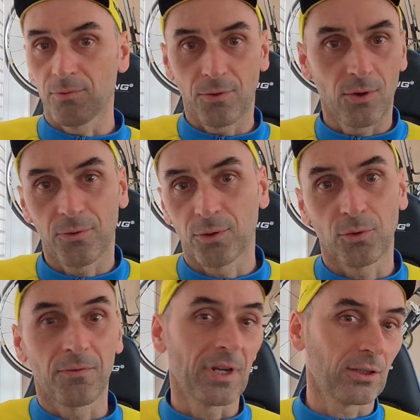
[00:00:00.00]
for, for the
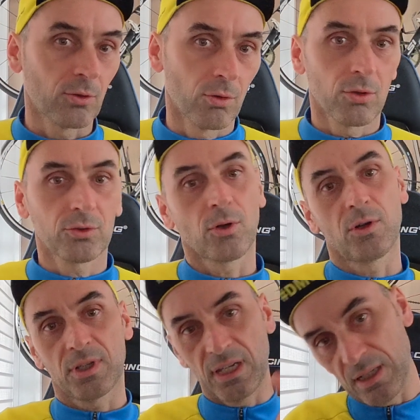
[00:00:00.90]
flat course
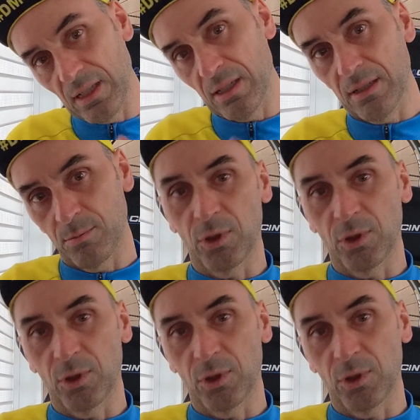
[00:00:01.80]
or hilly,